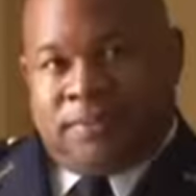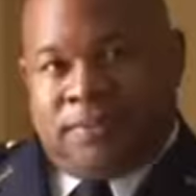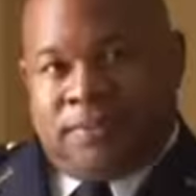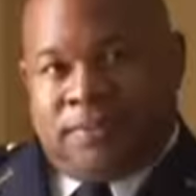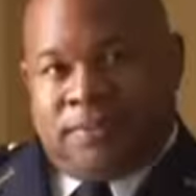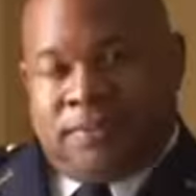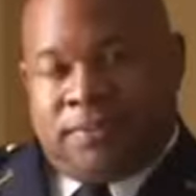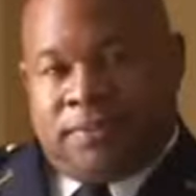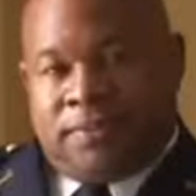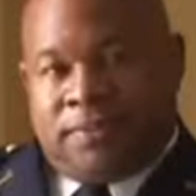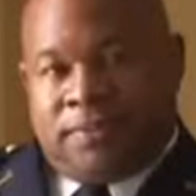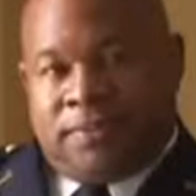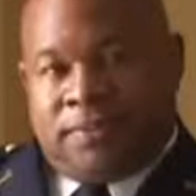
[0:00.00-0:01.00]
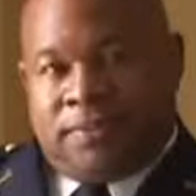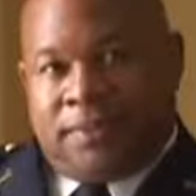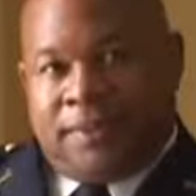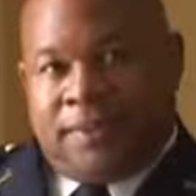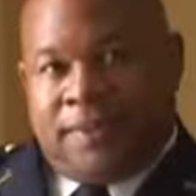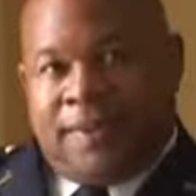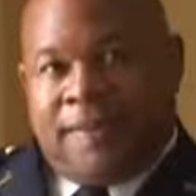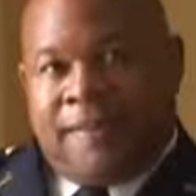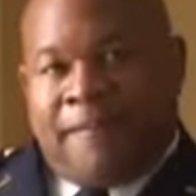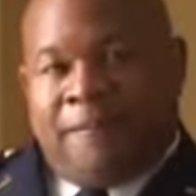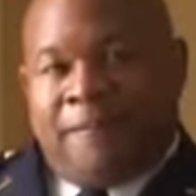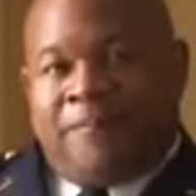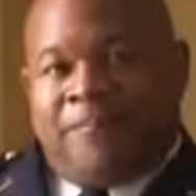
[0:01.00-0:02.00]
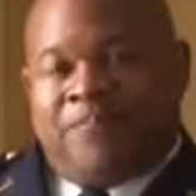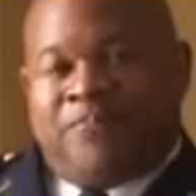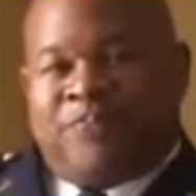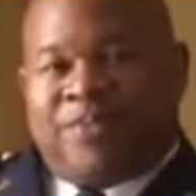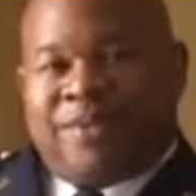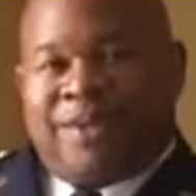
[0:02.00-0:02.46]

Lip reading: (silence)